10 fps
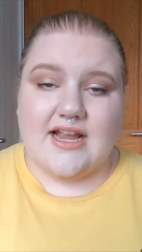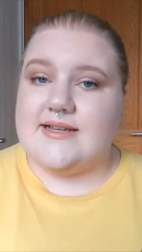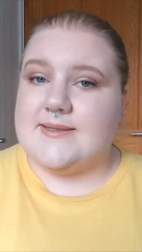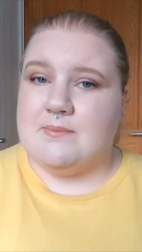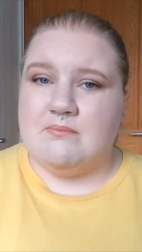
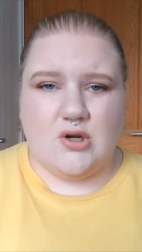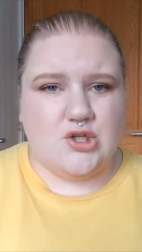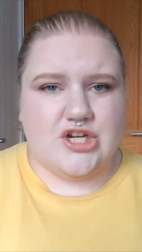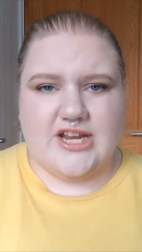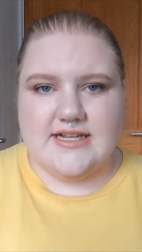is
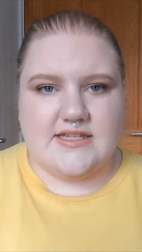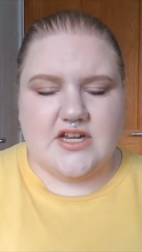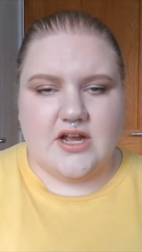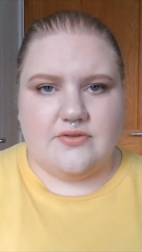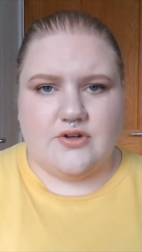much
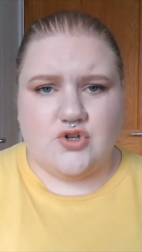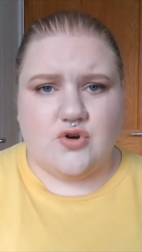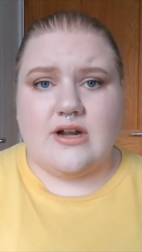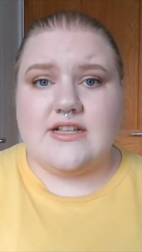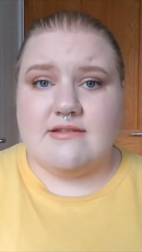easier than
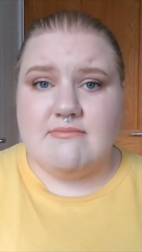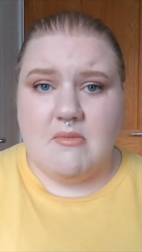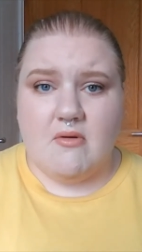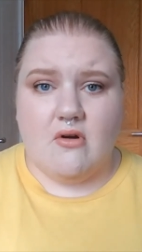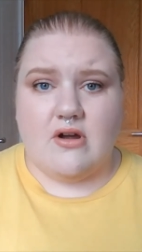trying to
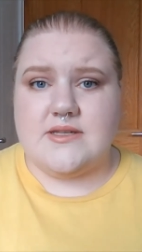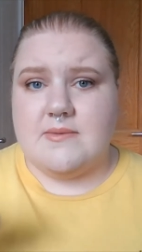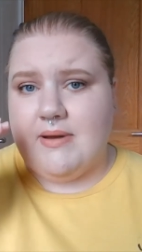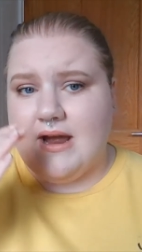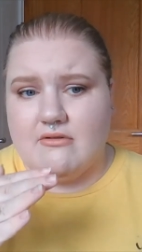
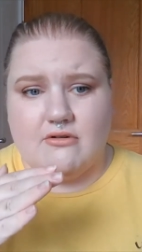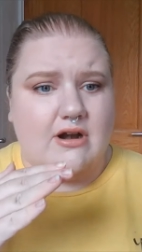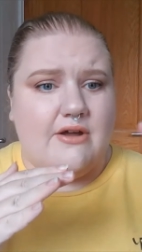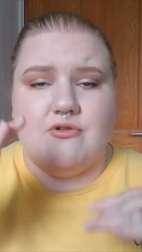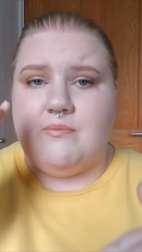memorise
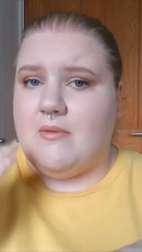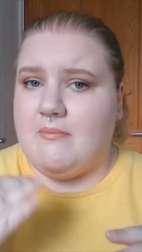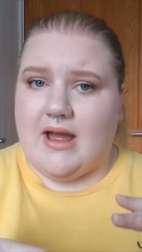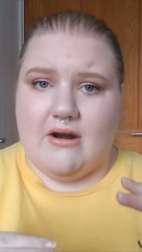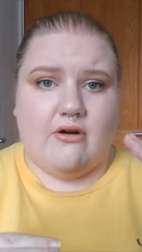paragraph
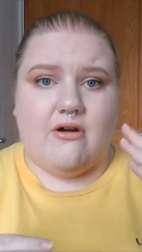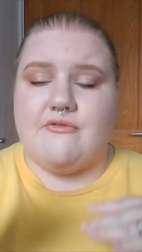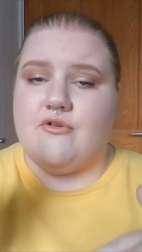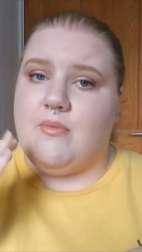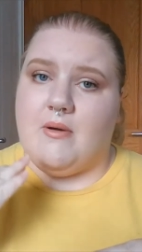upon
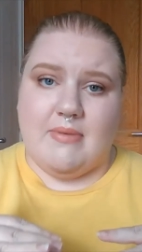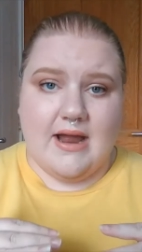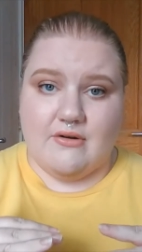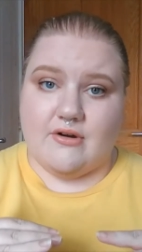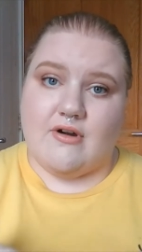paragraph upon
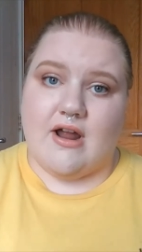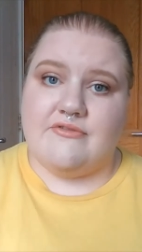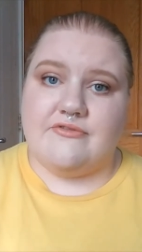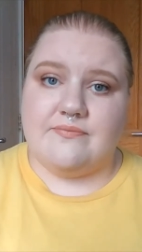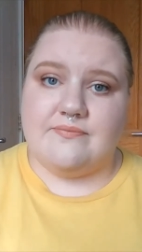
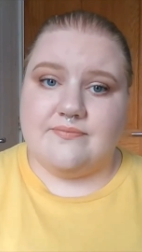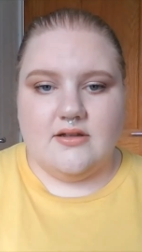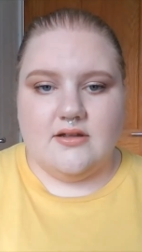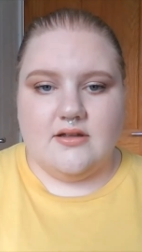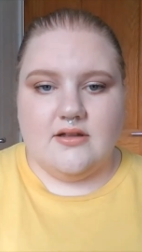paragraph.
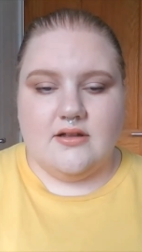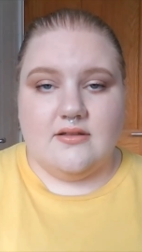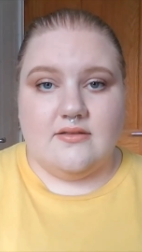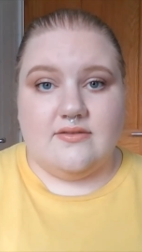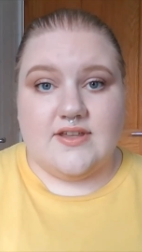
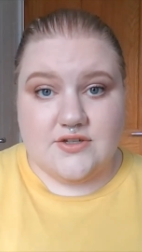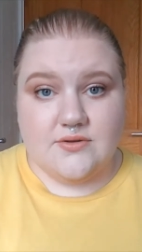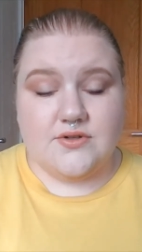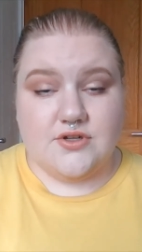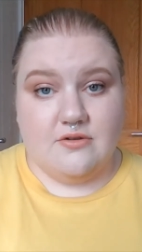This
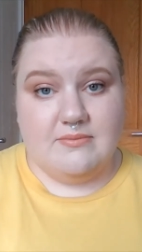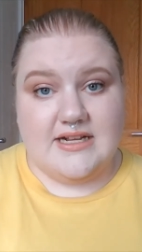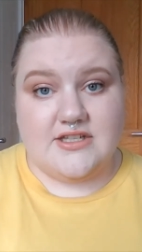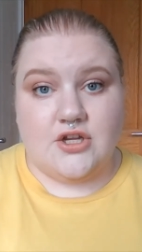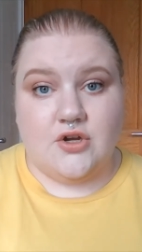also
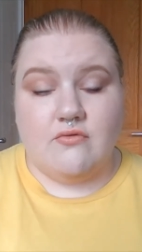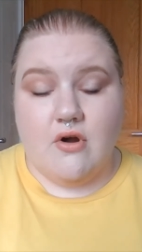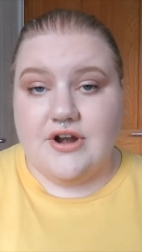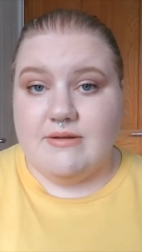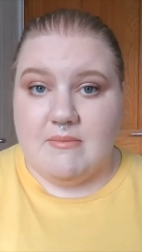means that you're
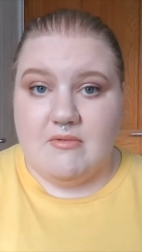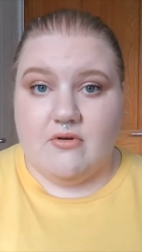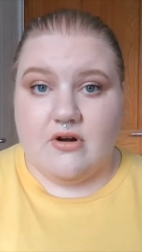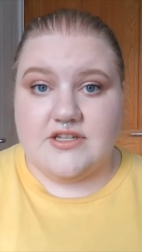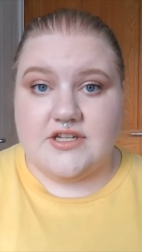only
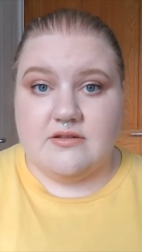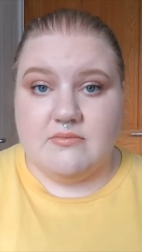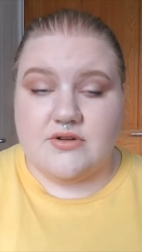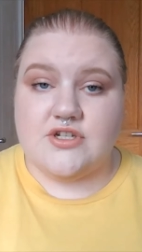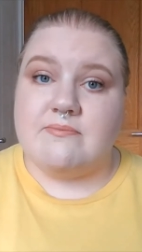memorising the
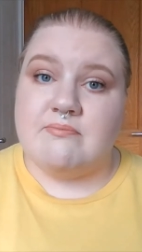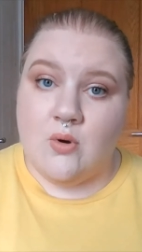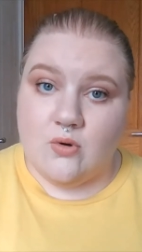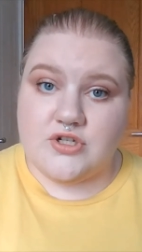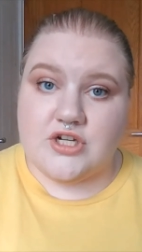most
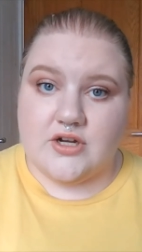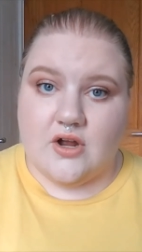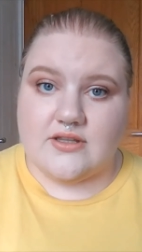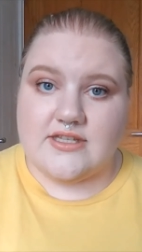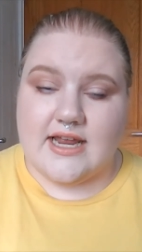important
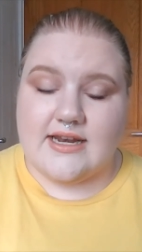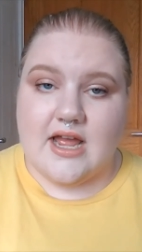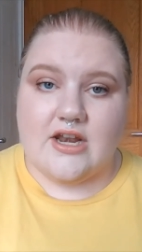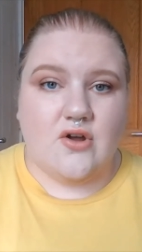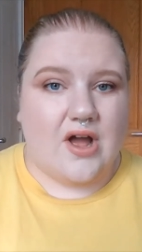content
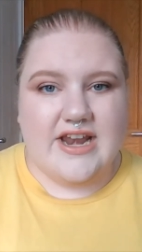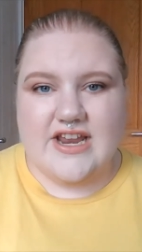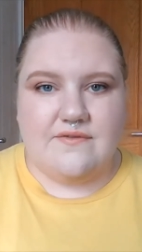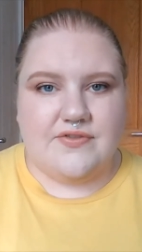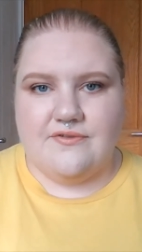and not
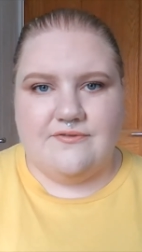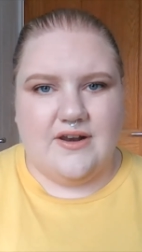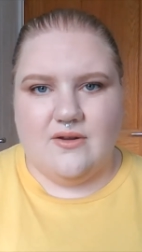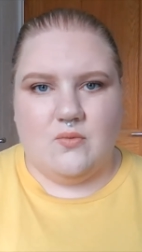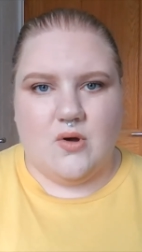any of the
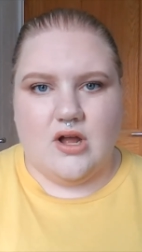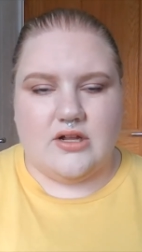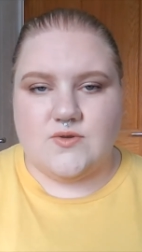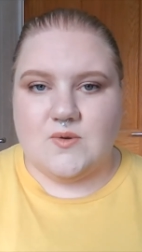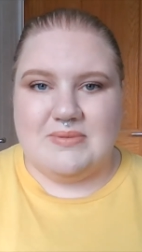filler
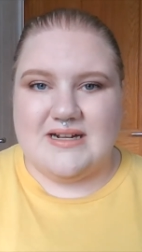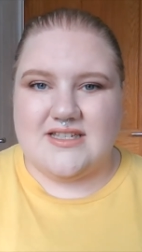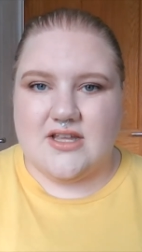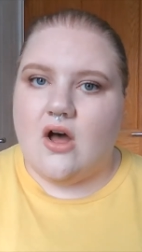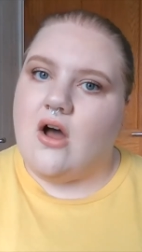words or
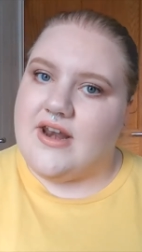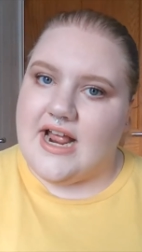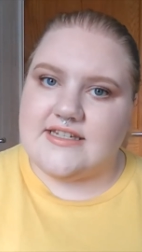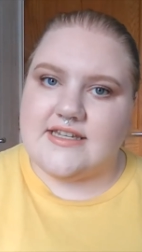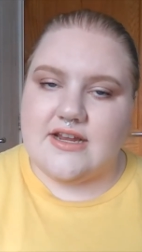bits that aren't
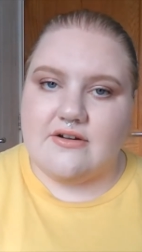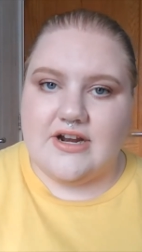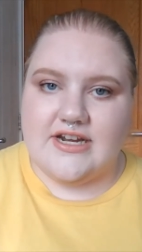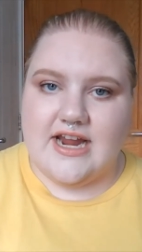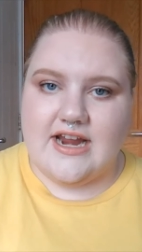
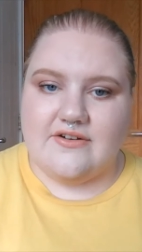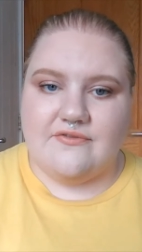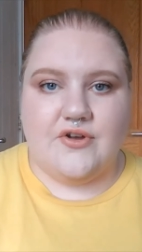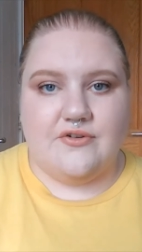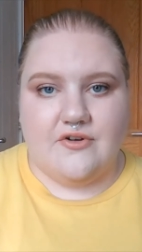necessarily needed
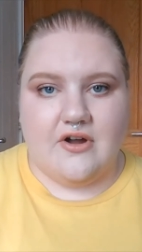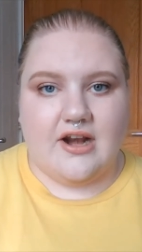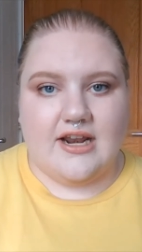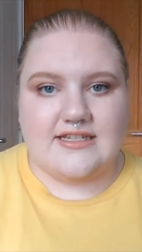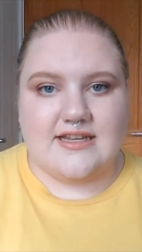for your
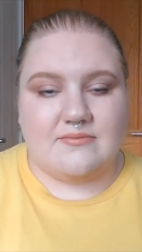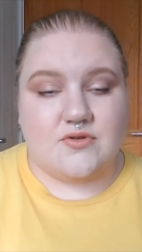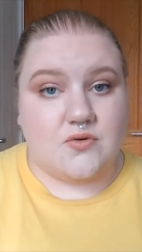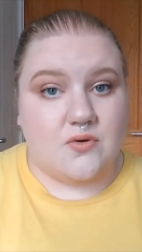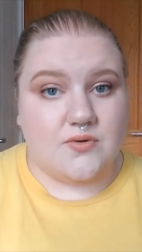final exams
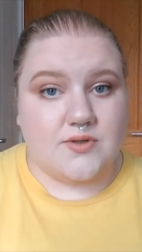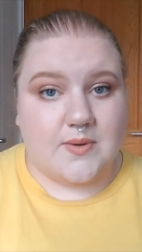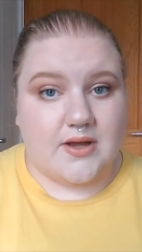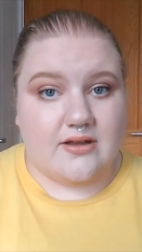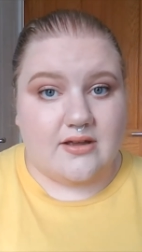or
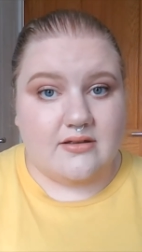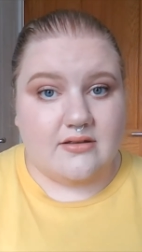coursework.